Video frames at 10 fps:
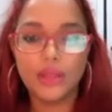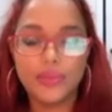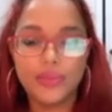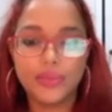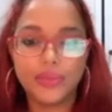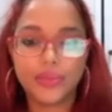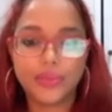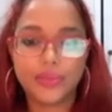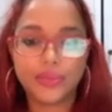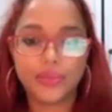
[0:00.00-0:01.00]

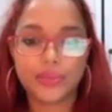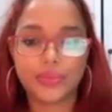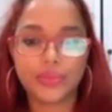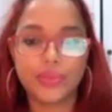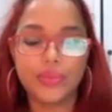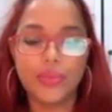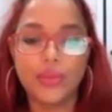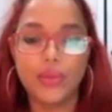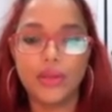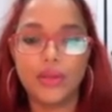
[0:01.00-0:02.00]

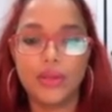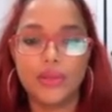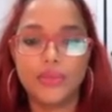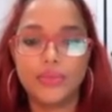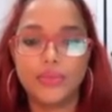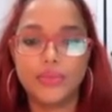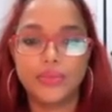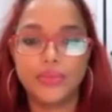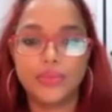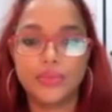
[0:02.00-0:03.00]

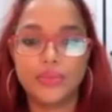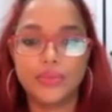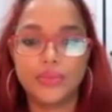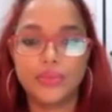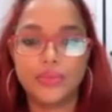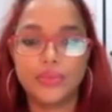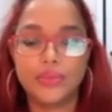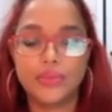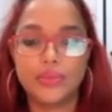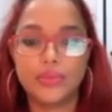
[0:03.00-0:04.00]

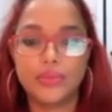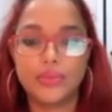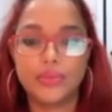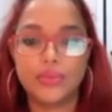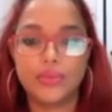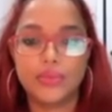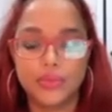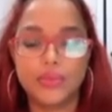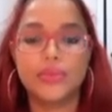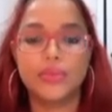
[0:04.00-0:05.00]

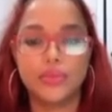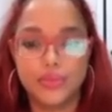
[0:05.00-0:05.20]
[no speech]